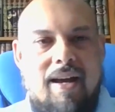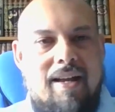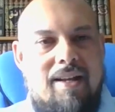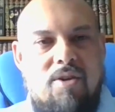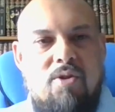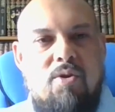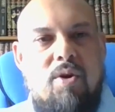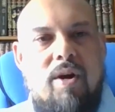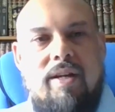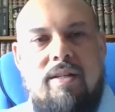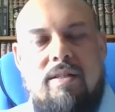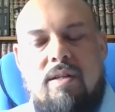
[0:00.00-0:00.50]
I
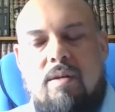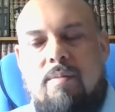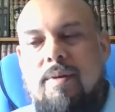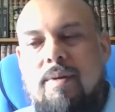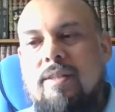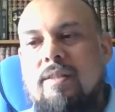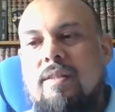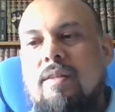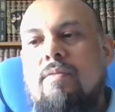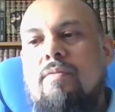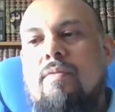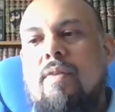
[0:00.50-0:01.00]
had no idea
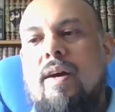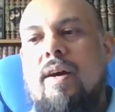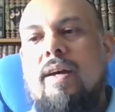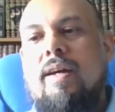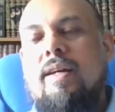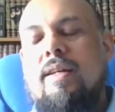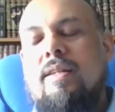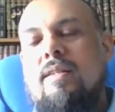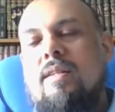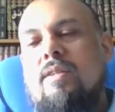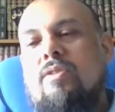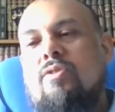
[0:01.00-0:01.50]
about
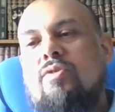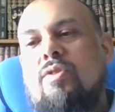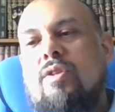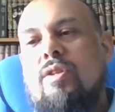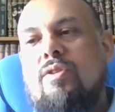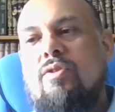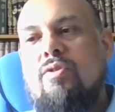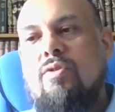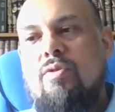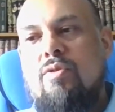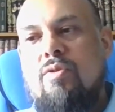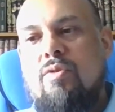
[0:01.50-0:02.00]
DeFi, et cetera.
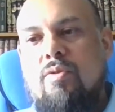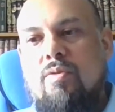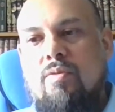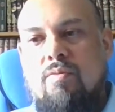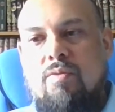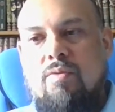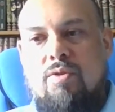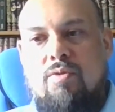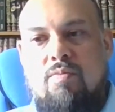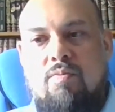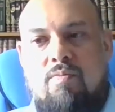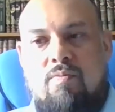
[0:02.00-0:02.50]
So
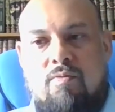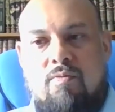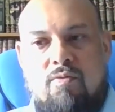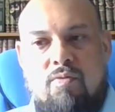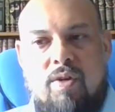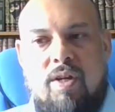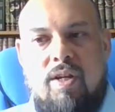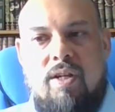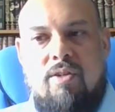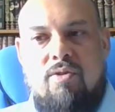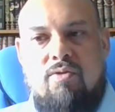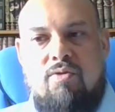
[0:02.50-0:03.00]
it was
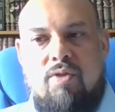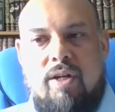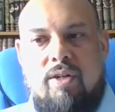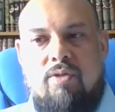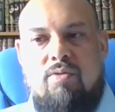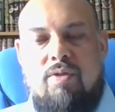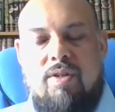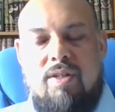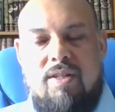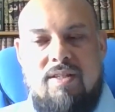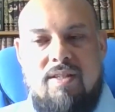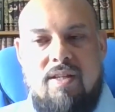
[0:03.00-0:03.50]
really
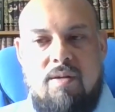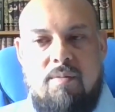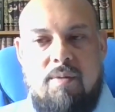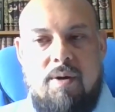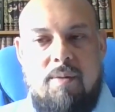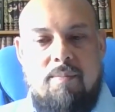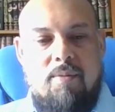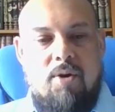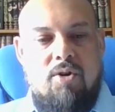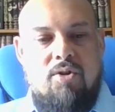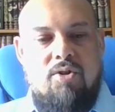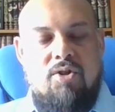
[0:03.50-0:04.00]
trying to understand
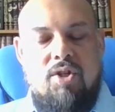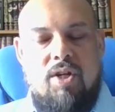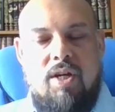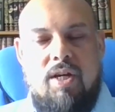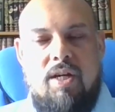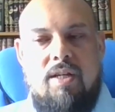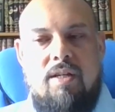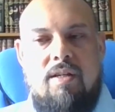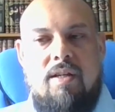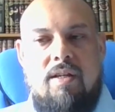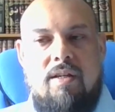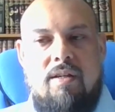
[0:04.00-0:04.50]
about
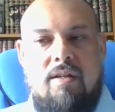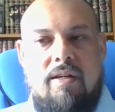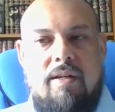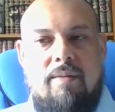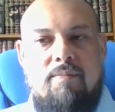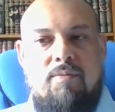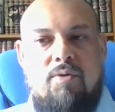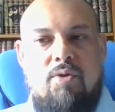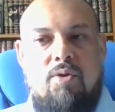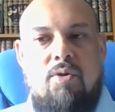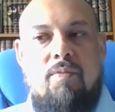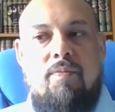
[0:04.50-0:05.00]
blockchain and
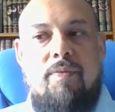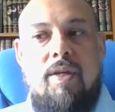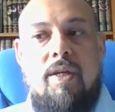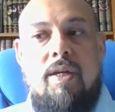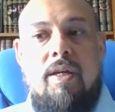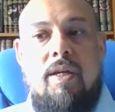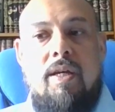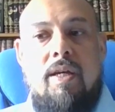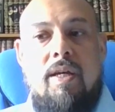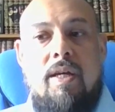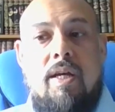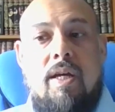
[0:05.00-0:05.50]
crypto,
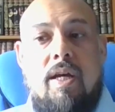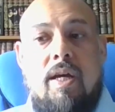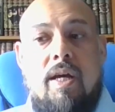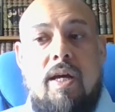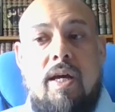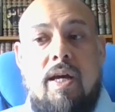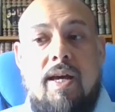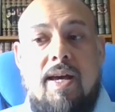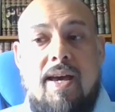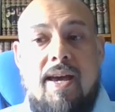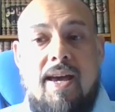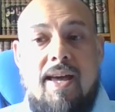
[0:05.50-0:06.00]

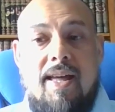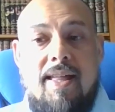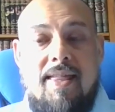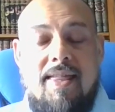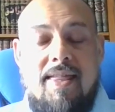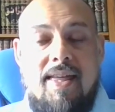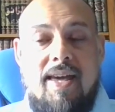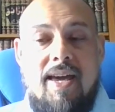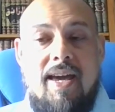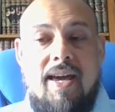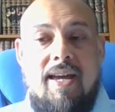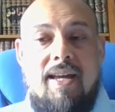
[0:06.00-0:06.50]

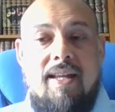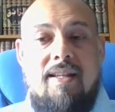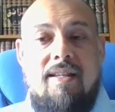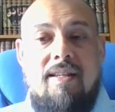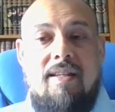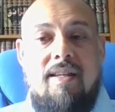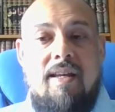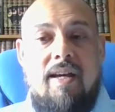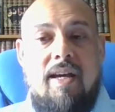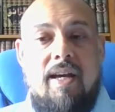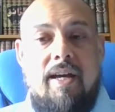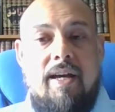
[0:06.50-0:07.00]
and
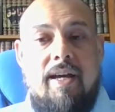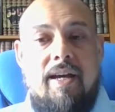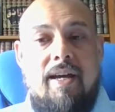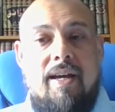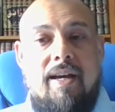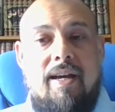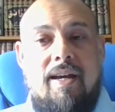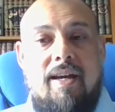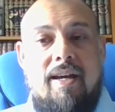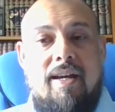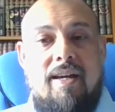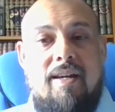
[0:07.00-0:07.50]
then
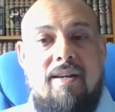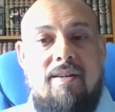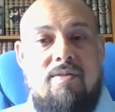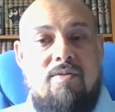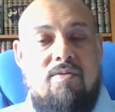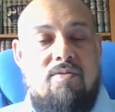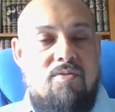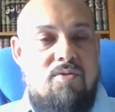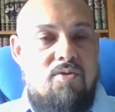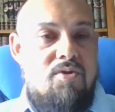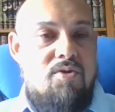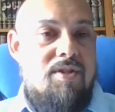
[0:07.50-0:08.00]
uh,
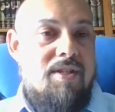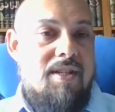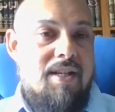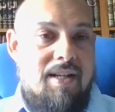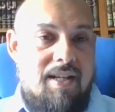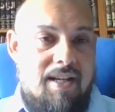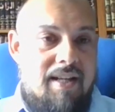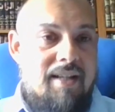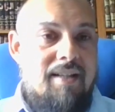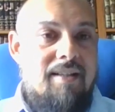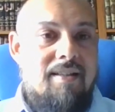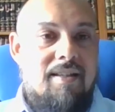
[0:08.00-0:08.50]

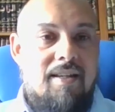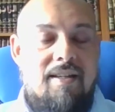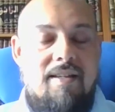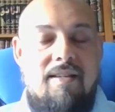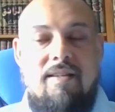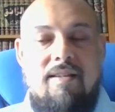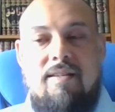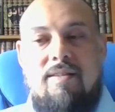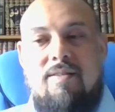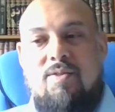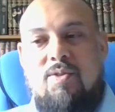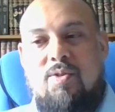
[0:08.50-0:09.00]
using
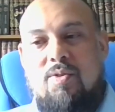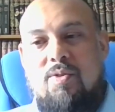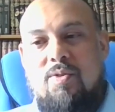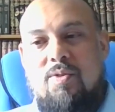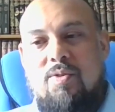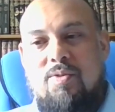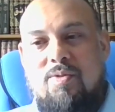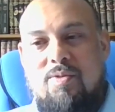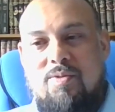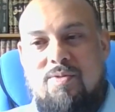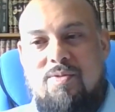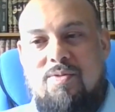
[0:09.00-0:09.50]
LinkedIn.
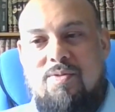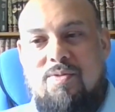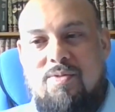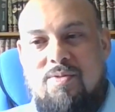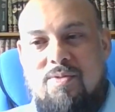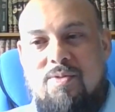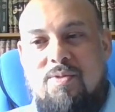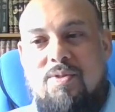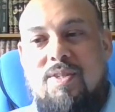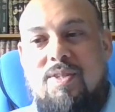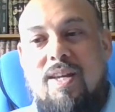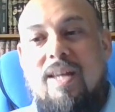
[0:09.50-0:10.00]
So
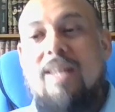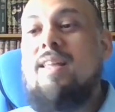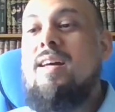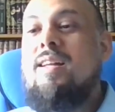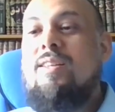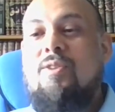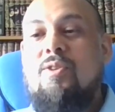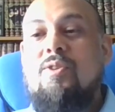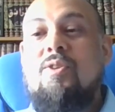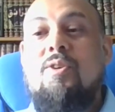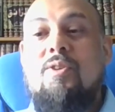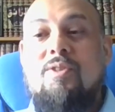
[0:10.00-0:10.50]
to say
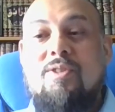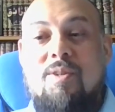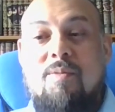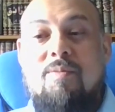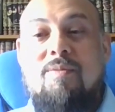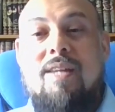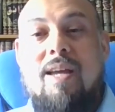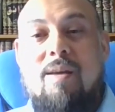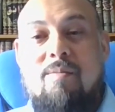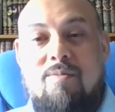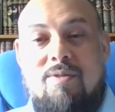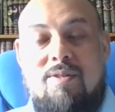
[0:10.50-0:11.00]
that, you know,
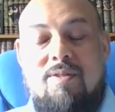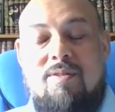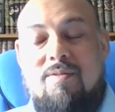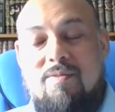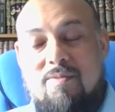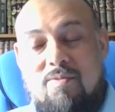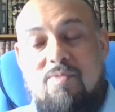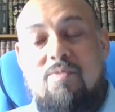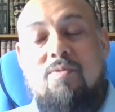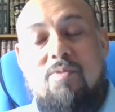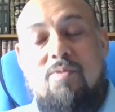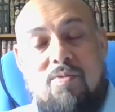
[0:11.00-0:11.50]
sometimes
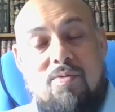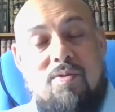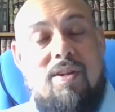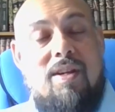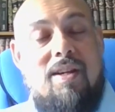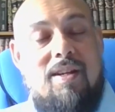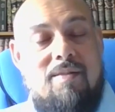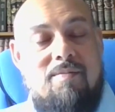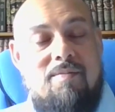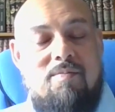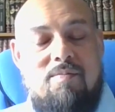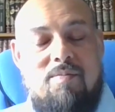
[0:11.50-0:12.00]

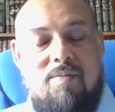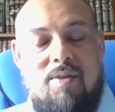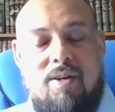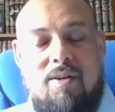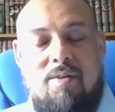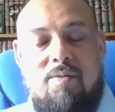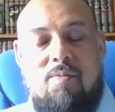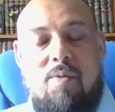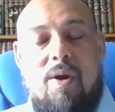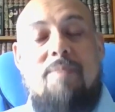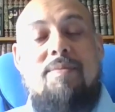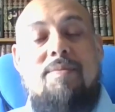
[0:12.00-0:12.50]

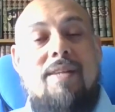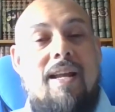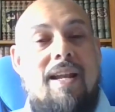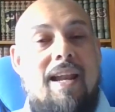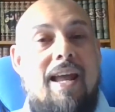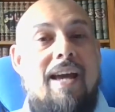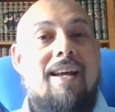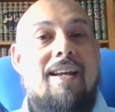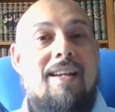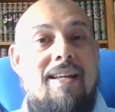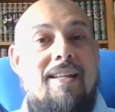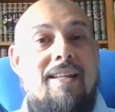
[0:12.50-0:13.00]
a website
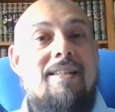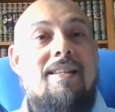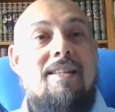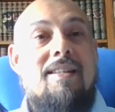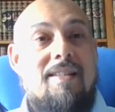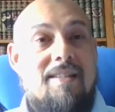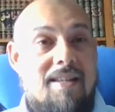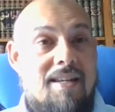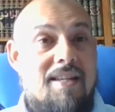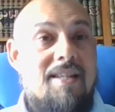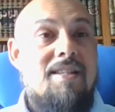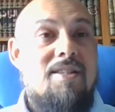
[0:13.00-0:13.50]
like
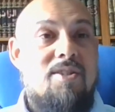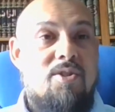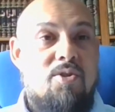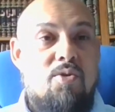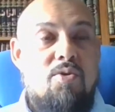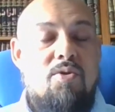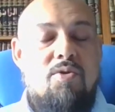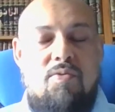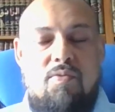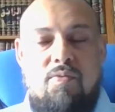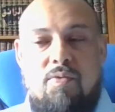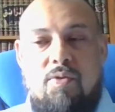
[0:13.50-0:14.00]
LinkedIn is
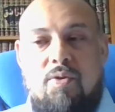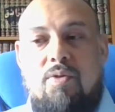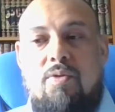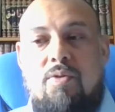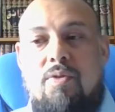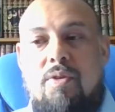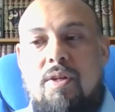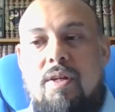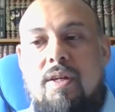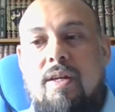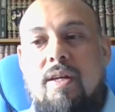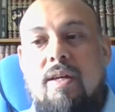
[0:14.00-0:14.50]

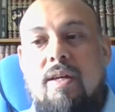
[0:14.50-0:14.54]
useful.